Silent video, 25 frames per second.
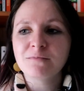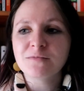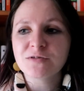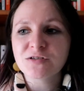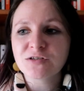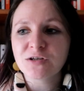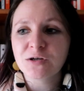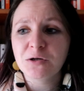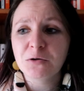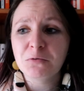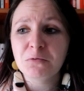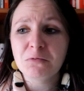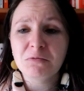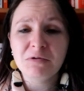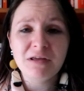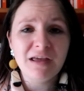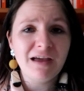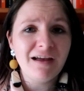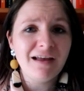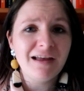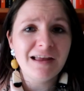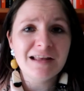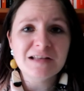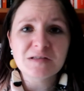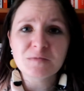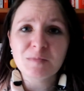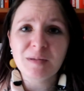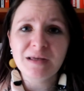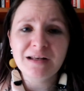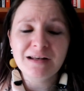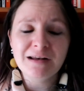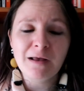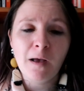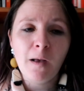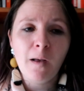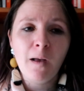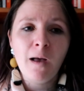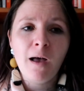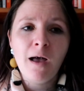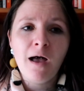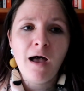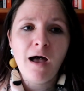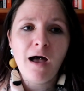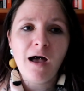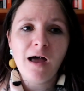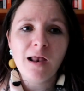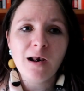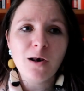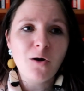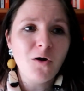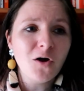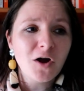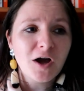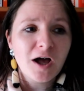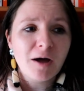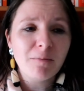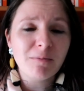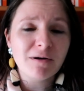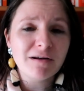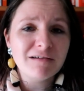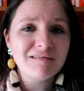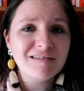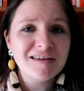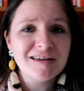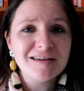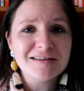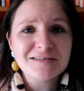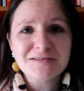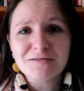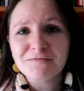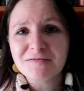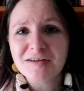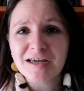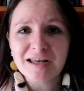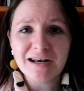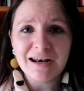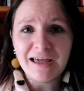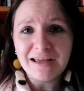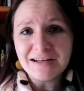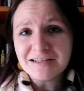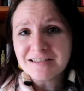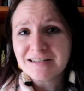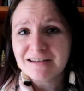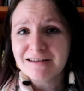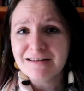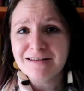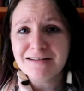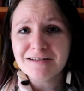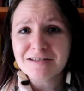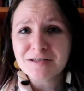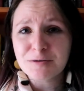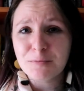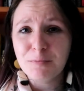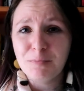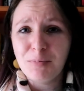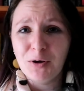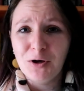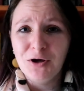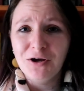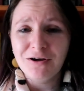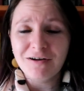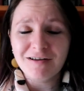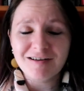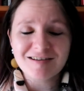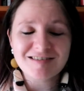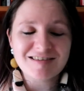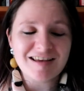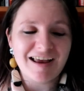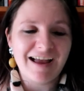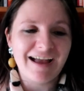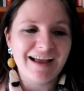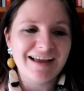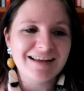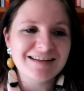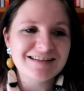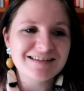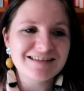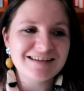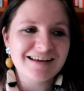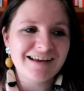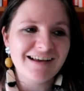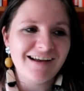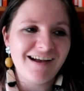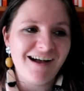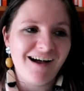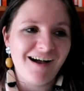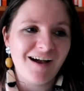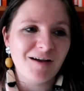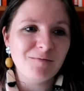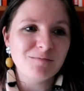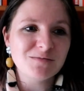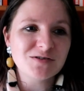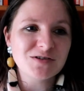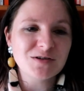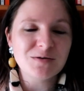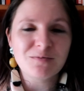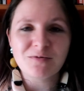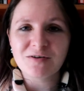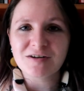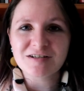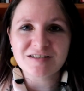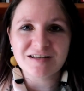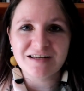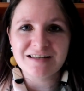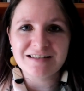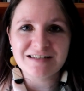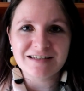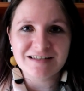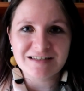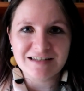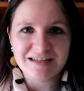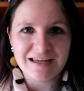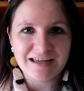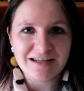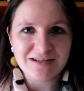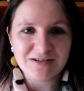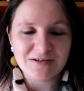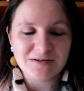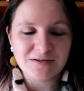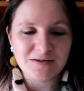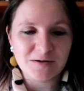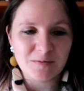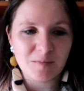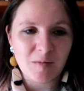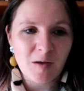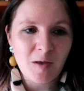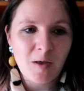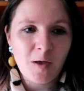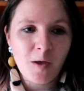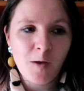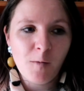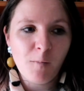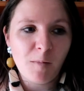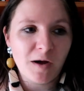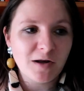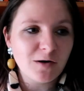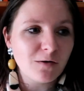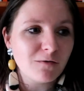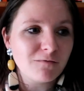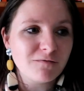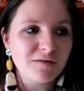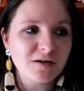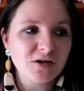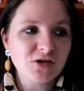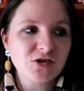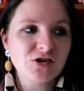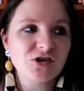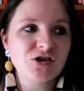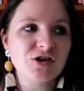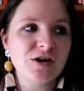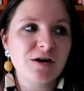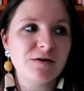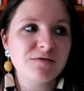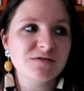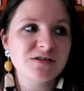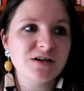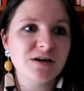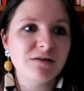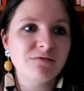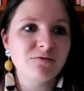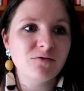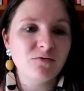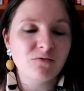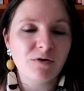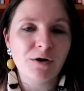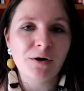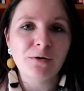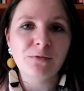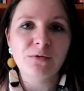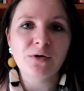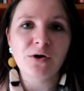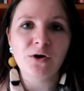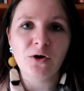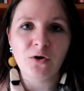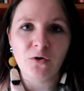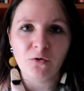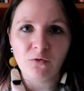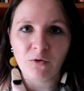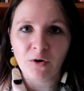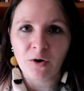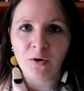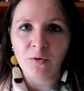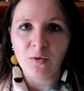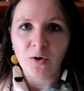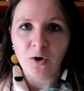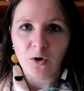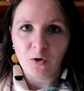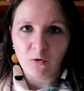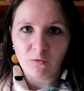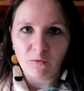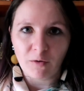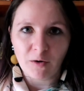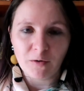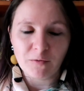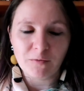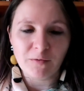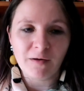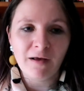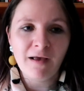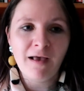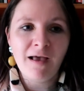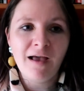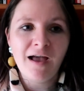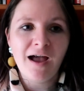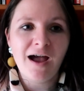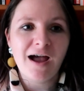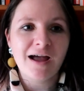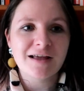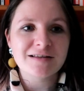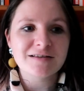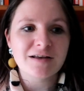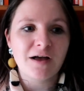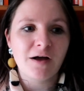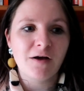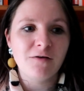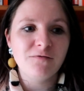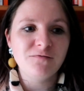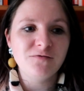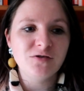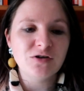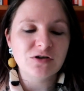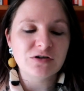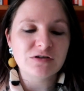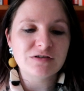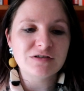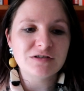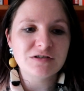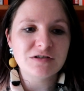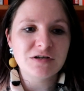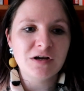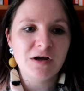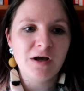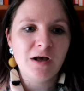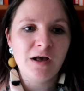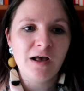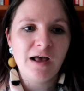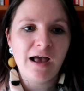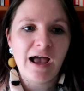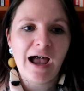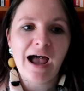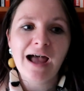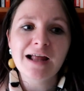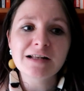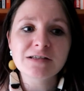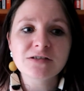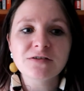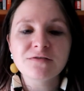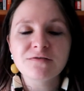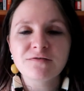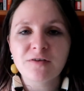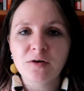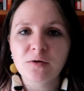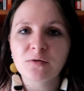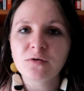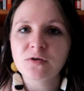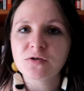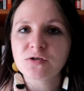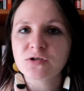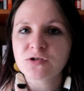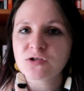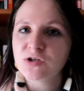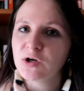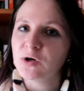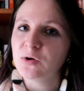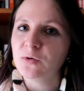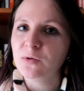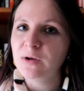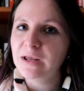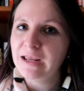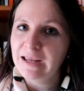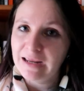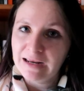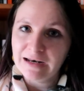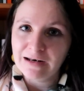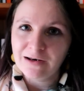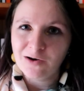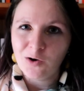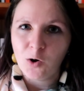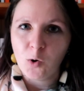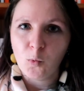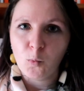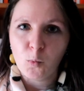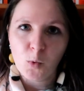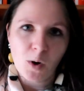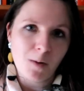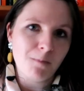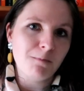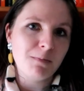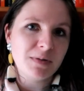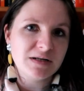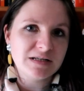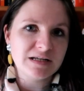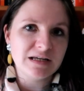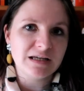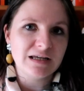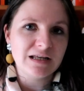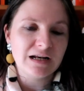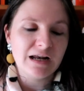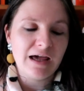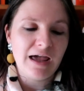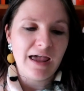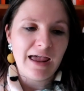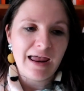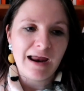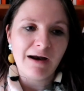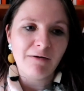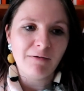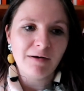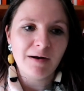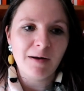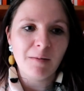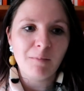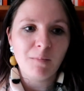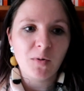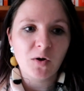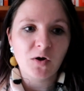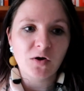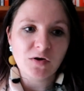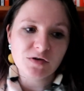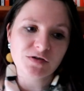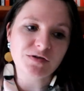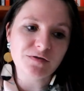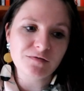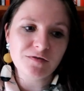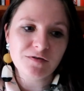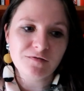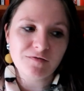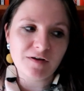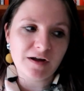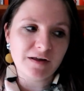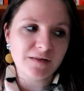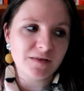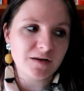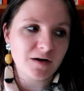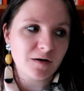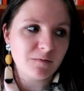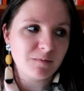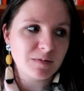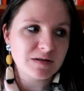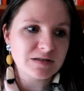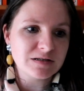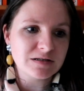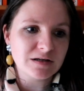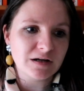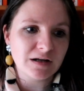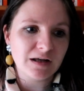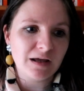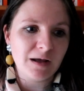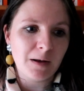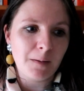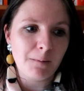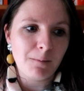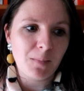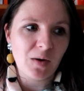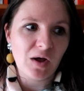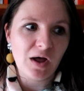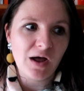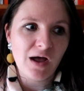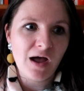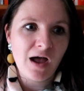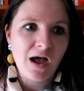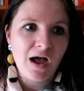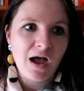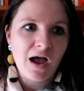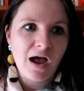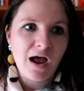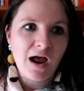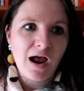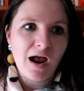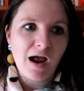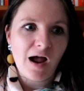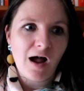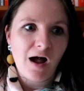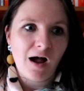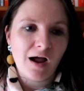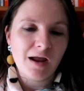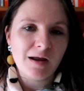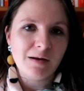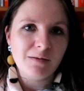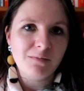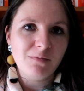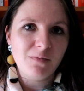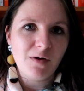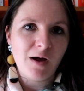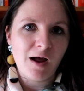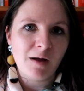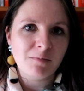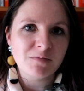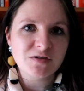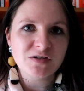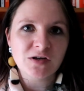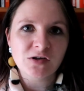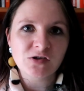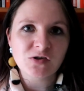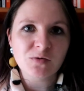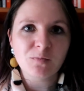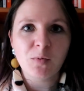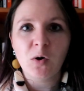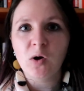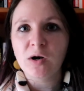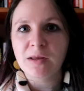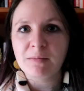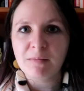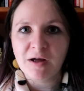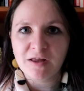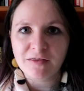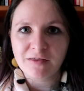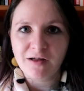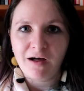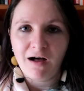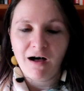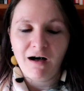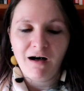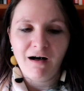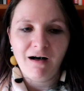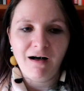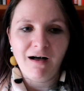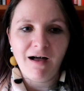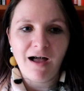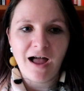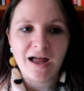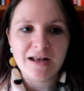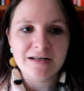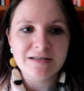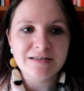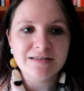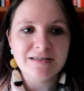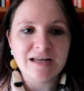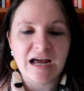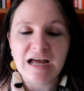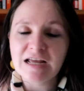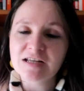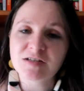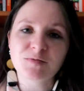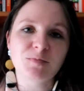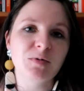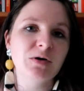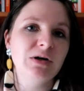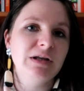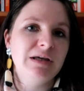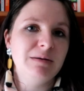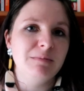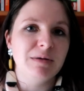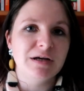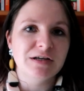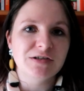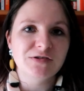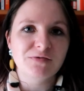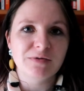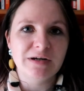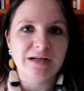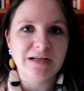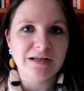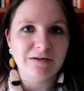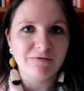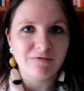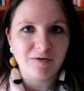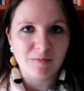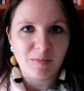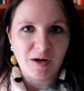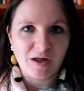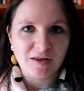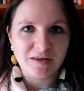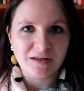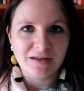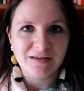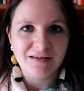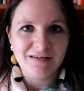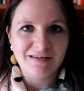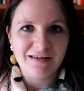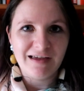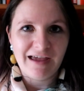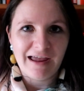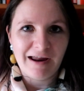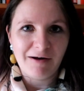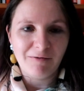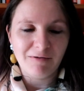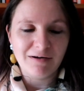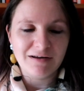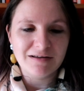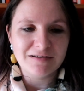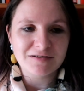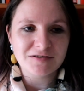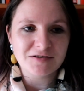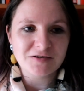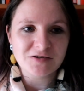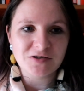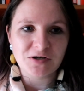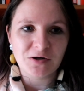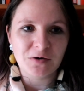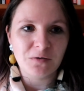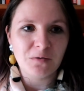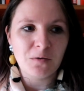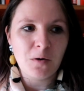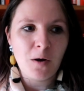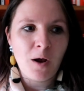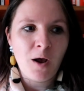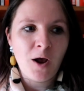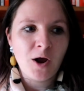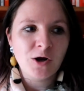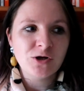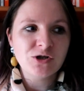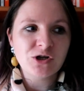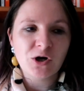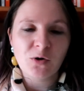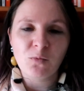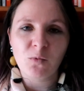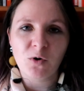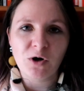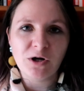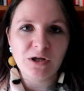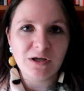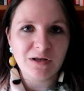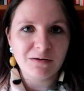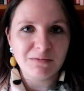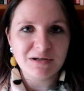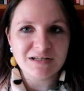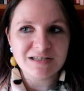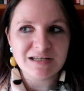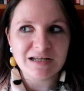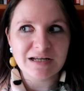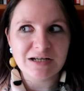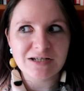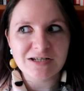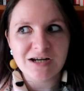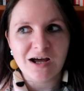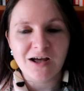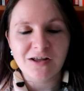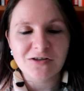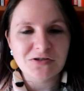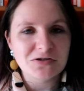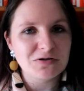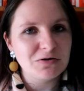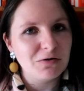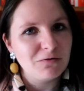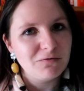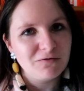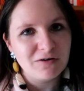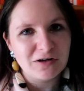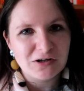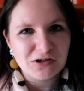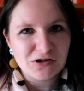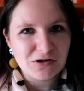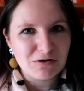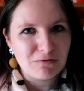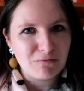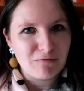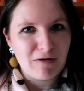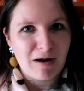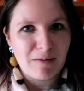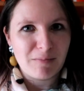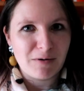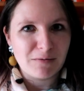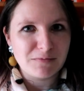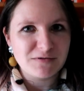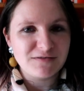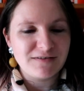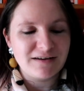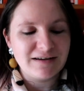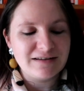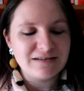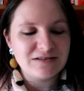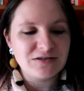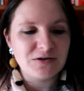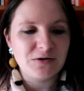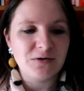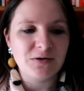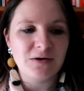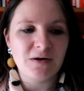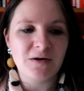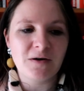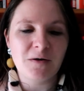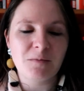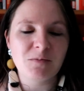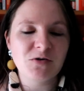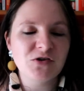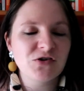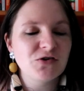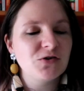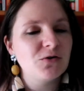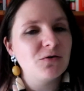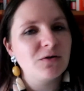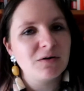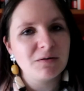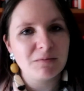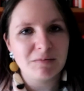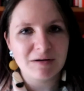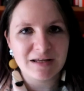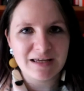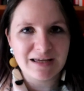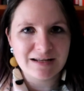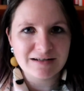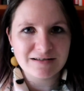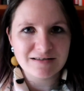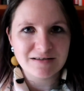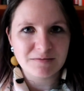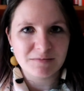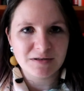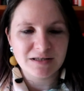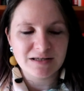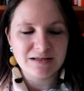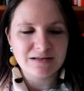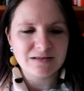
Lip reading: So yeah, it's been a long couple of years of collecting some books, and I'm super excited to get to them. My nonfiction shelves have grown and grown and grown as I've just had to focus so in on one particular area because of the fact that I've been studying, but I am such a polymath at heart and desperately miss reading from other areas. So don't worry, you're gonna be seeing tons of nonfictional wrap-ups fairly soon, and I'm sure I'm gonna get to some of